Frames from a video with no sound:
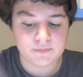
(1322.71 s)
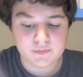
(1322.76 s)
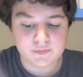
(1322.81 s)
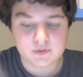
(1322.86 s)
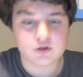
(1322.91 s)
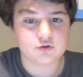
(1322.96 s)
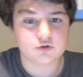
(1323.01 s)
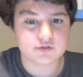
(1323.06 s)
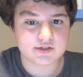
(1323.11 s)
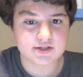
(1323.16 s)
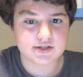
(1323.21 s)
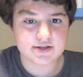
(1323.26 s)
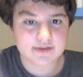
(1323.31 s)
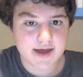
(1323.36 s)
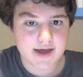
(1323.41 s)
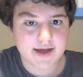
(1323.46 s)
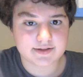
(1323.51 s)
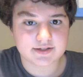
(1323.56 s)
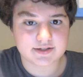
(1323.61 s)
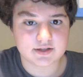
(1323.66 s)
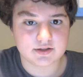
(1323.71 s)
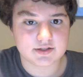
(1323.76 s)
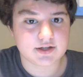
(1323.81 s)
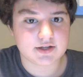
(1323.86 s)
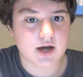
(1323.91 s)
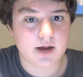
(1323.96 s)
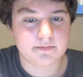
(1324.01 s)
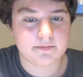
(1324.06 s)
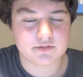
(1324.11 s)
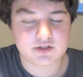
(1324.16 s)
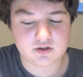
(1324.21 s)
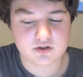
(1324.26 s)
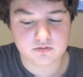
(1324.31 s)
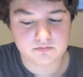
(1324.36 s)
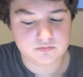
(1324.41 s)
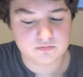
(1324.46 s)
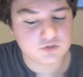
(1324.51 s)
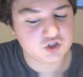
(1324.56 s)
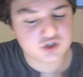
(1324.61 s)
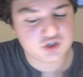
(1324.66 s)
You'll see that say the time. So,
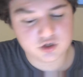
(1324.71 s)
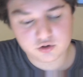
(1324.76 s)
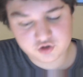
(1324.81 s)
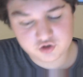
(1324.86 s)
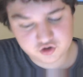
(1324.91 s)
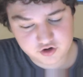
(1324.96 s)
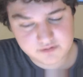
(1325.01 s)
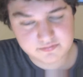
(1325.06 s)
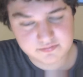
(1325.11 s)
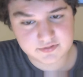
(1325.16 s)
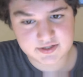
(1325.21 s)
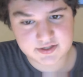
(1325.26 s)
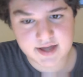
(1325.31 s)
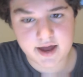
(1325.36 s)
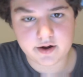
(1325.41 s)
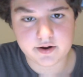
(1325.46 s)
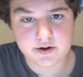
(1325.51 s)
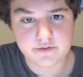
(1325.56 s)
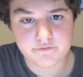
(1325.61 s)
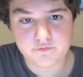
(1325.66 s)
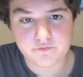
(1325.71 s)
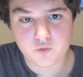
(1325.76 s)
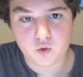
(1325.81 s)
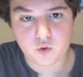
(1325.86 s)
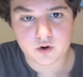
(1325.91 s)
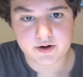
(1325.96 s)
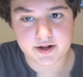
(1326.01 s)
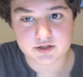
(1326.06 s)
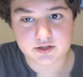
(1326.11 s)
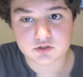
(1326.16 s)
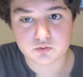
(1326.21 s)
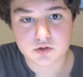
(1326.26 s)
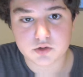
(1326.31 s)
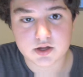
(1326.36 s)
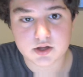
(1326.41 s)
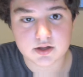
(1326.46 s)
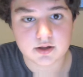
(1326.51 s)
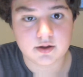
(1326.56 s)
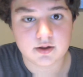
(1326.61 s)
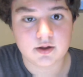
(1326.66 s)
just no stream Saturday at 4 next
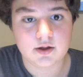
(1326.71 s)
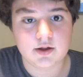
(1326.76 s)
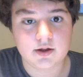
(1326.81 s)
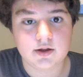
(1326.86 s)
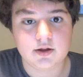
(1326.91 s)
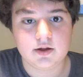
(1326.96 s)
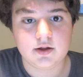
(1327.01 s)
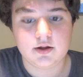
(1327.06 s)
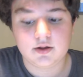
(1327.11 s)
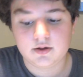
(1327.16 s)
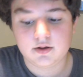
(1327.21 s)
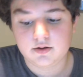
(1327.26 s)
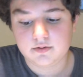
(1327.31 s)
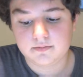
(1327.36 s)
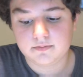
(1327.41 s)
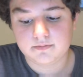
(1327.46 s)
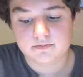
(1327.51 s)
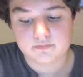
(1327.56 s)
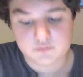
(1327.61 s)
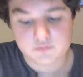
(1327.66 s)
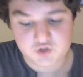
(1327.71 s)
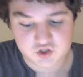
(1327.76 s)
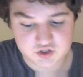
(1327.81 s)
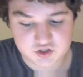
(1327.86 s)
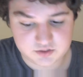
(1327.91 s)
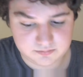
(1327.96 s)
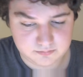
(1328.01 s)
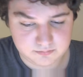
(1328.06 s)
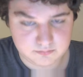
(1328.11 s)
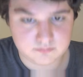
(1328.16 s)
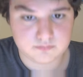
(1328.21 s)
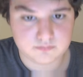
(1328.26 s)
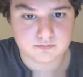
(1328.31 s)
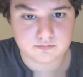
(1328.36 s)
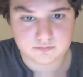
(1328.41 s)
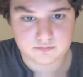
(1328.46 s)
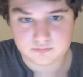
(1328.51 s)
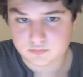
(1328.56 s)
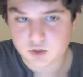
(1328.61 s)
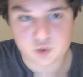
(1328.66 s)
week. Just
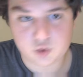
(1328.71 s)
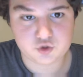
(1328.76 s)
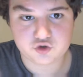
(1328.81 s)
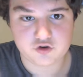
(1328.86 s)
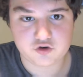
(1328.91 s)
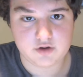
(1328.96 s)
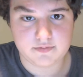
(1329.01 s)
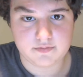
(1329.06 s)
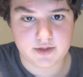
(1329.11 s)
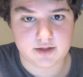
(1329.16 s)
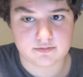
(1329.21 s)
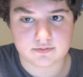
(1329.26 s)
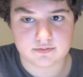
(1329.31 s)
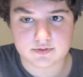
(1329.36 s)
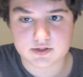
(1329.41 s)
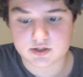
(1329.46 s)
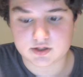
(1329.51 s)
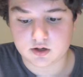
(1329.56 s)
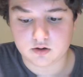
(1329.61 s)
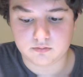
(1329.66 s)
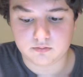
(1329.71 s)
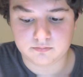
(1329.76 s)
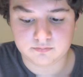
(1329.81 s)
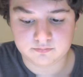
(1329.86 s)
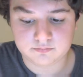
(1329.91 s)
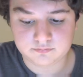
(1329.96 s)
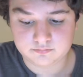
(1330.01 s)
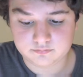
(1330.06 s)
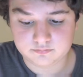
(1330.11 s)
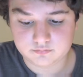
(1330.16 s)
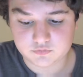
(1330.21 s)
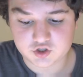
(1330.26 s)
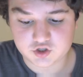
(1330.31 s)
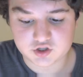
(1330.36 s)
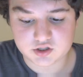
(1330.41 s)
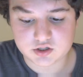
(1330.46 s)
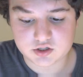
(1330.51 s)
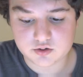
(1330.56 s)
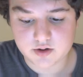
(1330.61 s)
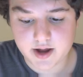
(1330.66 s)
no stream then. So, just
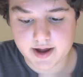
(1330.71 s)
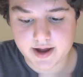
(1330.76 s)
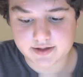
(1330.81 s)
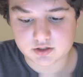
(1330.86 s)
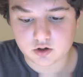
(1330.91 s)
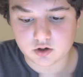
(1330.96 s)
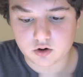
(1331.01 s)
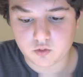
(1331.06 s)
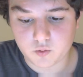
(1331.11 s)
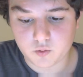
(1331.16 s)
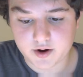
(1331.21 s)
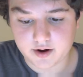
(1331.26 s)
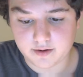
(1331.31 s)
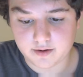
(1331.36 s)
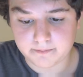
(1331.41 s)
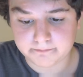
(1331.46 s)
so you guys are aware.